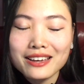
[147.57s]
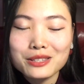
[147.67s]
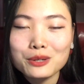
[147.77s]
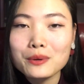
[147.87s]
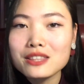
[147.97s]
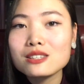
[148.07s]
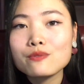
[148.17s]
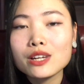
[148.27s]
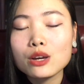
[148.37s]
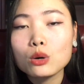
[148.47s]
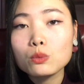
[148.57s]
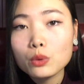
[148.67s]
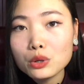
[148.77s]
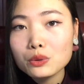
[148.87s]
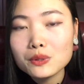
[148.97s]
And so in this video,
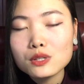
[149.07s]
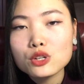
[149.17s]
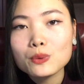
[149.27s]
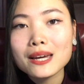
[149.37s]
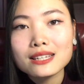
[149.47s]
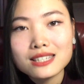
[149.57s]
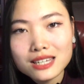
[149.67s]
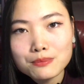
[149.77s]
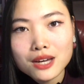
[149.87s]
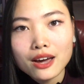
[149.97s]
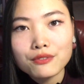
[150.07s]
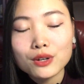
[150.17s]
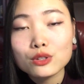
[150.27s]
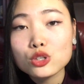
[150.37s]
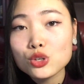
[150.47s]
we're going to do a deep dive
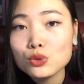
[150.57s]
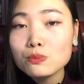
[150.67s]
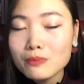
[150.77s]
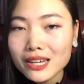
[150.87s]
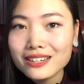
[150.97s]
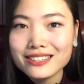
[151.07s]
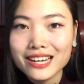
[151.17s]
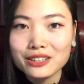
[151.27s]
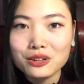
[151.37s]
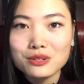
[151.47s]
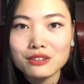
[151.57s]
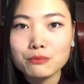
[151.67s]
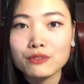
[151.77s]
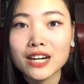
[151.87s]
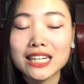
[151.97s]
on the two main contenders of
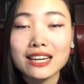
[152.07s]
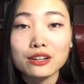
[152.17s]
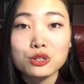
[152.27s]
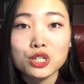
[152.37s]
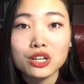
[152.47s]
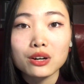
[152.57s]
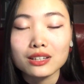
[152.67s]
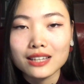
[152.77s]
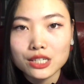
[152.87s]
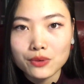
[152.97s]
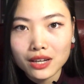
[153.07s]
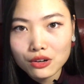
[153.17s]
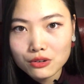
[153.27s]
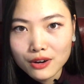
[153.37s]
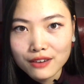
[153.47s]
providing energy on electric
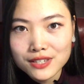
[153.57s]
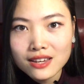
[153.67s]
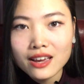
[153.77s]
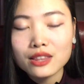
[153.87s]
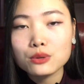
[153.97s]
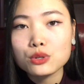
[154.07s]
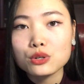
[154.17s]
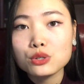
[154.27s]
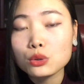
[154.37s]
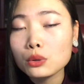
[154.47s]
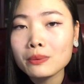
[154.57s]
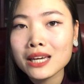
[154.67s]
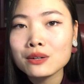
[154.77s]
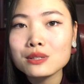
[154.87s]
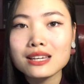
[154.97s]
aircraft, and those are solar
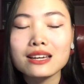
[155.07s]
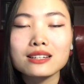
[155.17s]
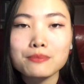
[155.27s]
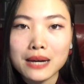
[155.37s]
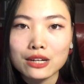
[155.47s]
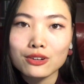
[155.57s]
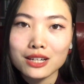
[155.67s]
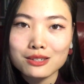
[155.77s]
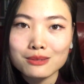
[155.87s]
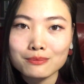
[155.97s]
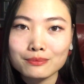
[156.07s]
panels and batteries.